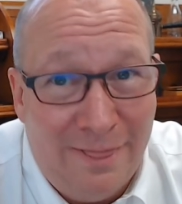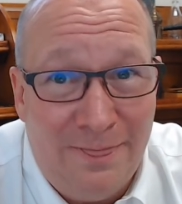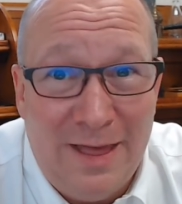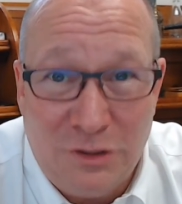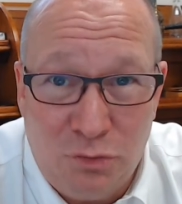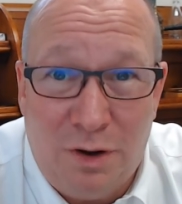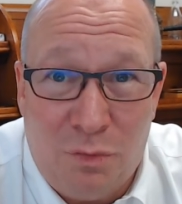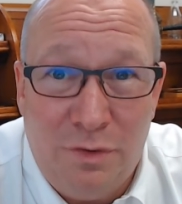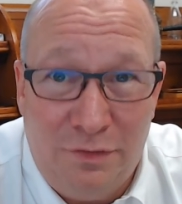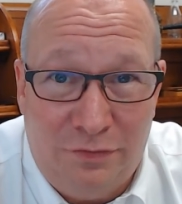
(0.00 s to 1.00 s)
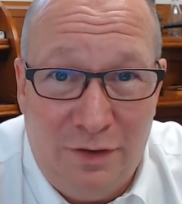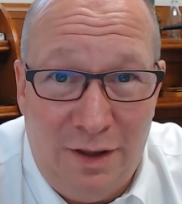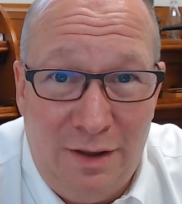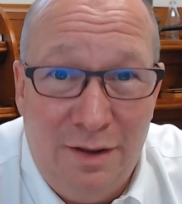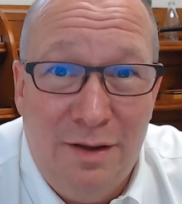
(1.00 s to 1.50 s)
That's what I want to see,
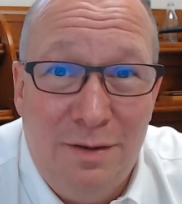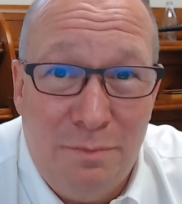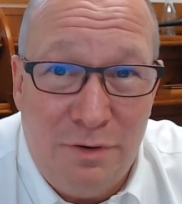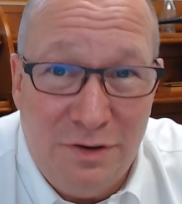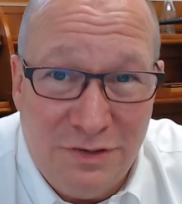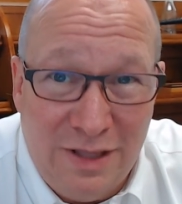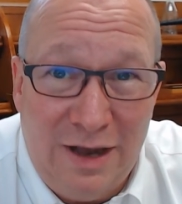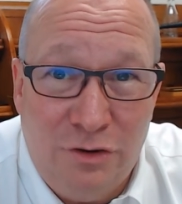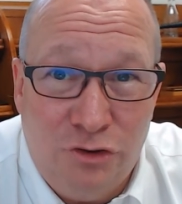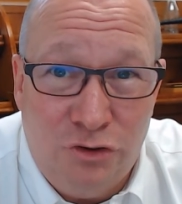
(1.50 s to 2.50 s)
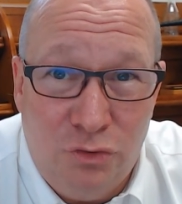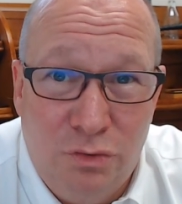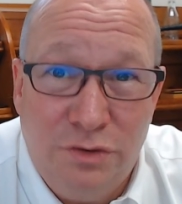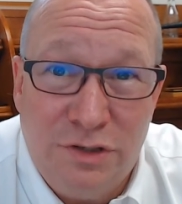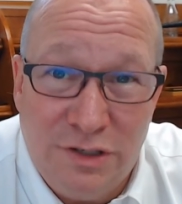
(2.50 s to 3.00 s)
because that
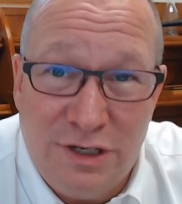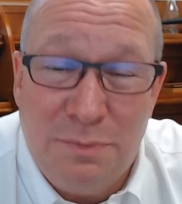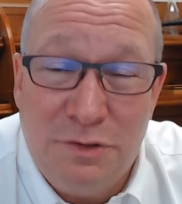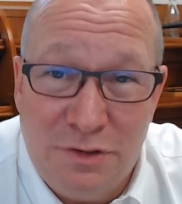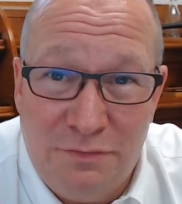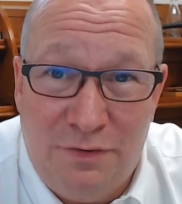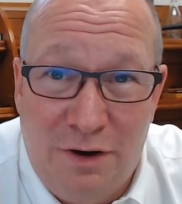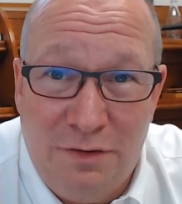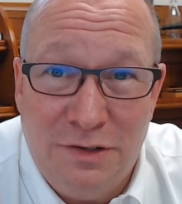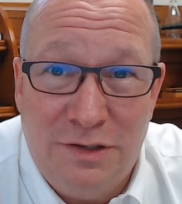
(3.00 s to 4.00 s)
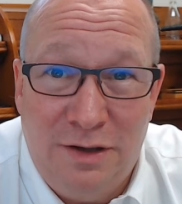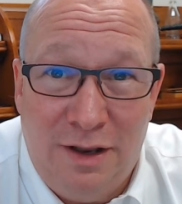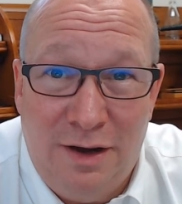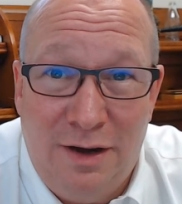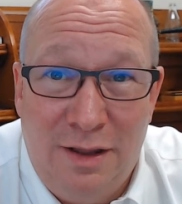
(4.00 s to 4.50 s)
ensures the substantive fairness
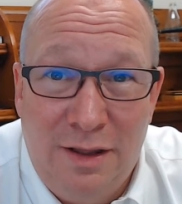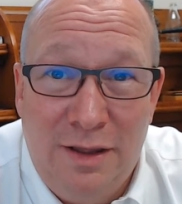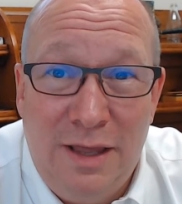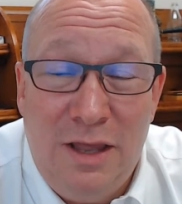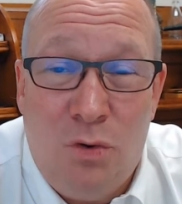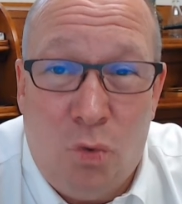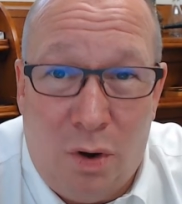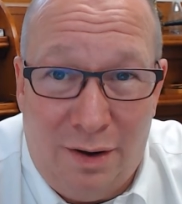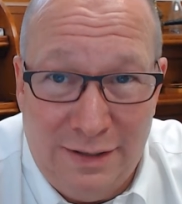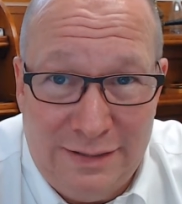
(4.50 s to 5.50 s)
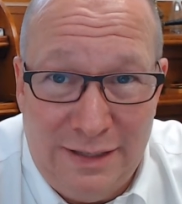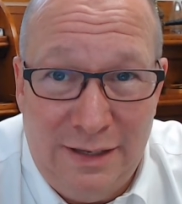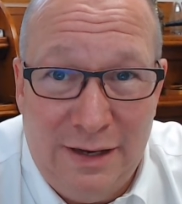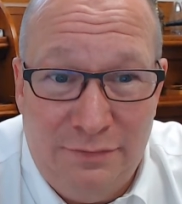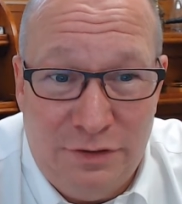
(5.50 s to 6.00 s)
and equality
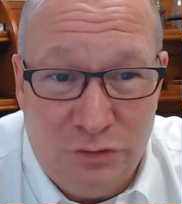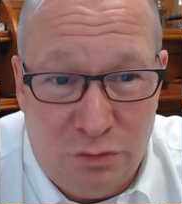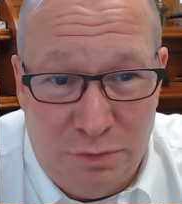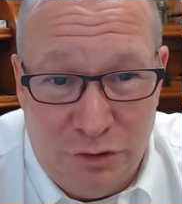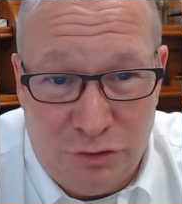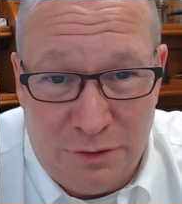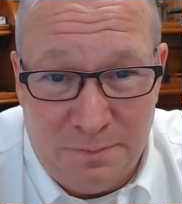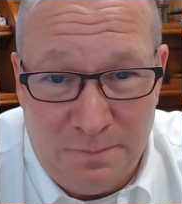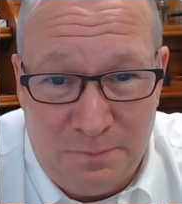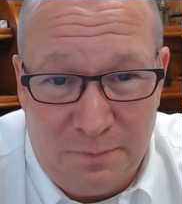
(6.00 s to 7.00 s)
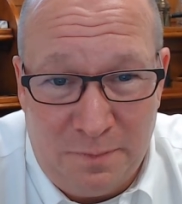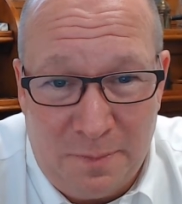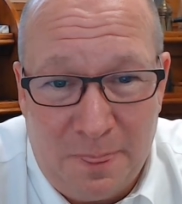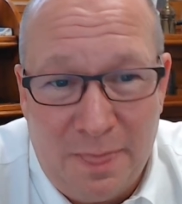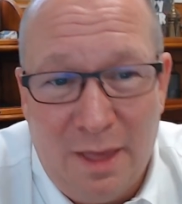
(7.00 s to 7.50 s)
of distribution.
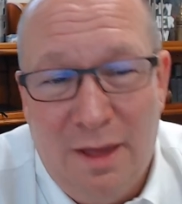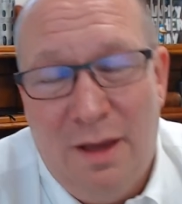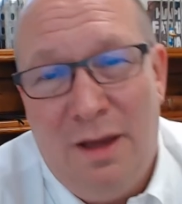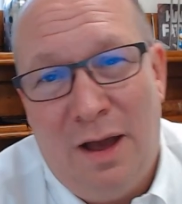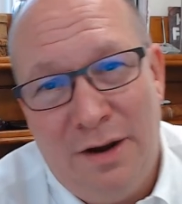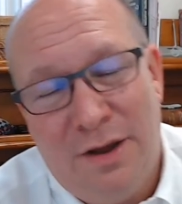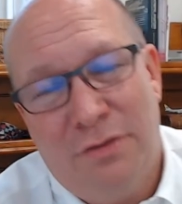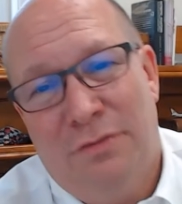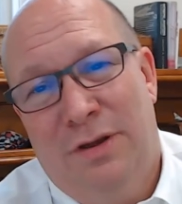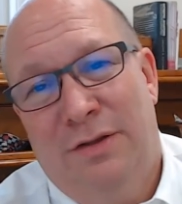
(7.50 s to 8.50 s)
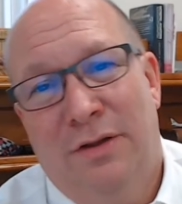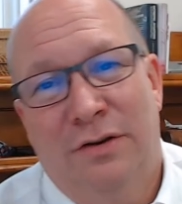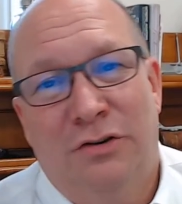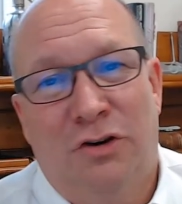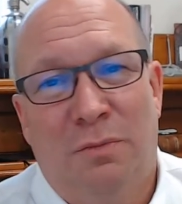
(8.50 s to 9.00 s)
Another thing that
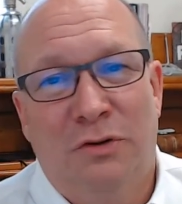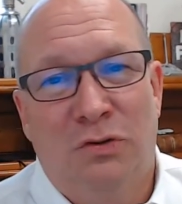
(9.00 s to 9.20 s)
determines